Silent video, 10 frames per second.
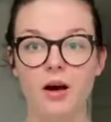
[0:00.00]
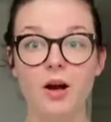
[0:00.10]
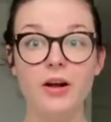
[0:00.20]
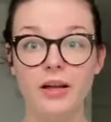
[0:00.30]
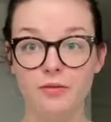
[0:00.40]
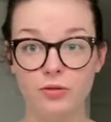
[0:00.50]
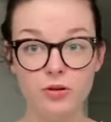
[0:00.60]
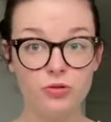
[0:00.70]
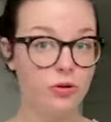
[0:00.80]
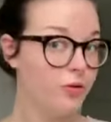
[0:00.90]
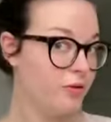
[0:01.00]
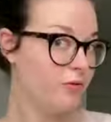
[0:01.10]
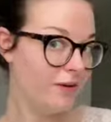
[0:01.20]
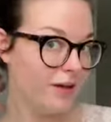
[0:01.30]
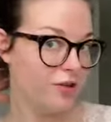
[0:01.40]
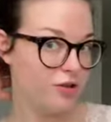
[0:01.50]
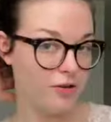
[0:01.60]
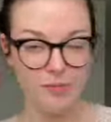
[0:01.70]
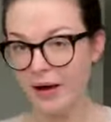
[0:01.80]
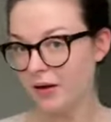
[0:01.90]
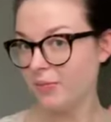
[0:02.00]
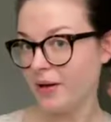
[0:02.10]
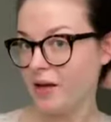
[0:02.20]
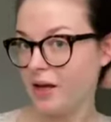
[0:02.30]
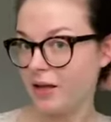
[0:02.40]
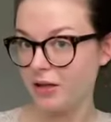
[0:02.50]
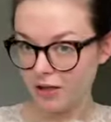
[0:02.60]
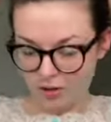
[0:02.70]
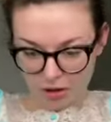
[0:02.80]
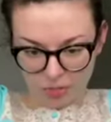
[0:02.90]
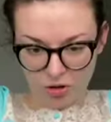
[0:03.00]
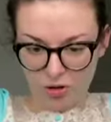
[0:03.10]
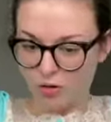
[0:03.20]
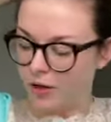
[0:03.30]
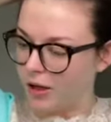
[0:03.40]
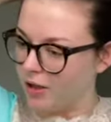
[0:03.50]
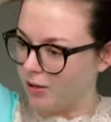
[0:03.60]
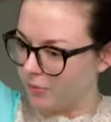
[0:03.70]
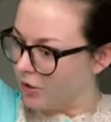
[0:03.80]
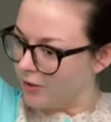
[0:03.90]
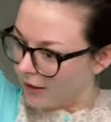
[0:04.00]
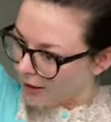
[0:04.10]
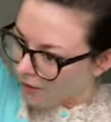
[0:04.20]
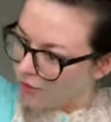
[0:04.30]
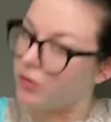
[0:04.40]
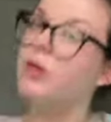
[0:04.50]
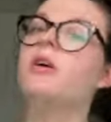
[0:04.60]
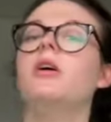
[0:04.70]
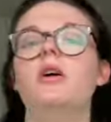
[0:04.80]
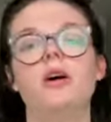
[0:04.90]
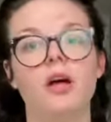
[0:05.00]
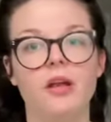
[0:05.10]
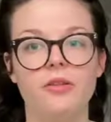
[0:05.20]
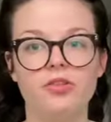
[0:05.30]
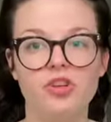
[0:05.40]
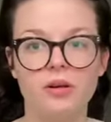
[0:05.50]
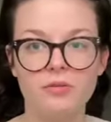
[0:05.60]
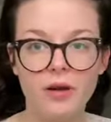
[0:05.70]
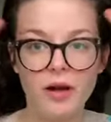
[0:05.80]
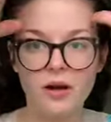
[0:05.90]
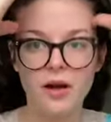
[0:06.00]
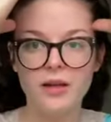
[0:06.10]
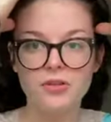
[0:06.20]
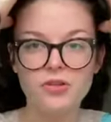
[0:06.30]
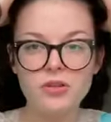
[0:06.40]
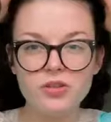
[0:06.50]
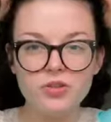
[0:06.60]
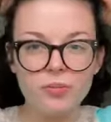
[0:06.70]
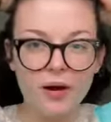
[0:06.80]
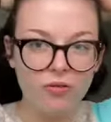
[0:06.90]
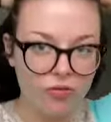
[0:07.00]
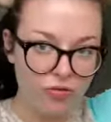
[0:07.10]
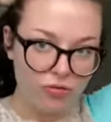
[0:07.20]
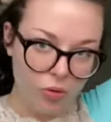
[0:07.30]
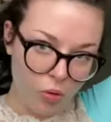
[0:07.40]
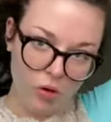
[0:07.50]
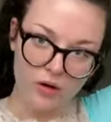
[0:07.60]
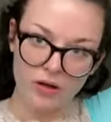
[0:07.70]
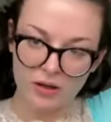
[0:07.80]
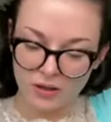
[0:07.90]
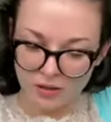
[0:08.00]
All right, first row is finished on the back of my head. Now I'm gonna go ahead, I'm gonna let out another chunk of hair. I usually do about 4